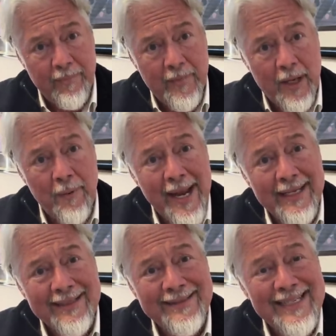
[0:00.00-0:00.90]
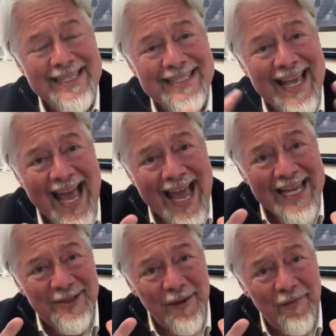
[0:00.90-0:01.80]
All right? These
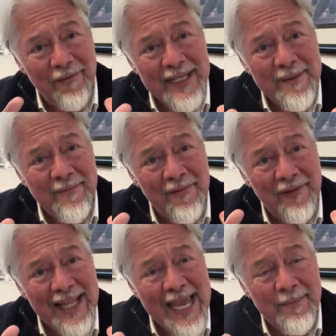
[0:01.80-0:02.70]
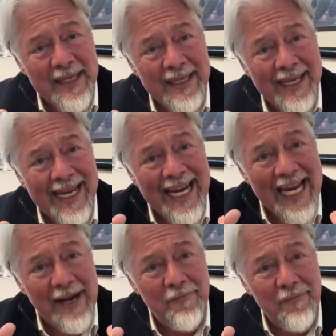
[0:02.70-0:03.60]
guys are flim-flamming
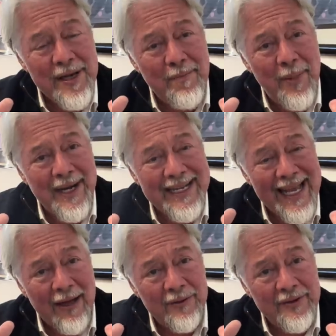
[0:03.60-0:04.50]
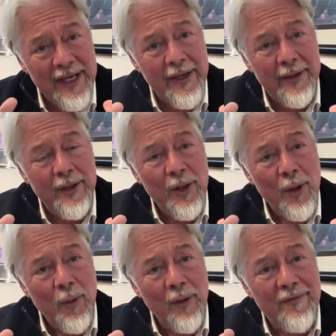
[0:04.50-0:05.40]
everybody out there
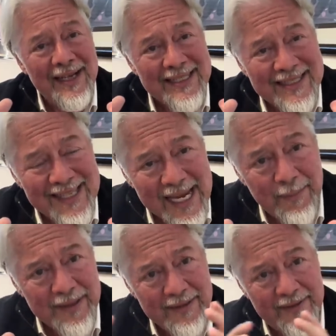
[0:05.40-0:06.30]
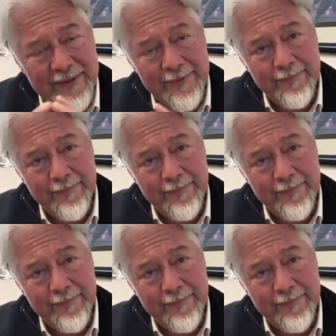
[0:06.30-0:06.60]
with consignments.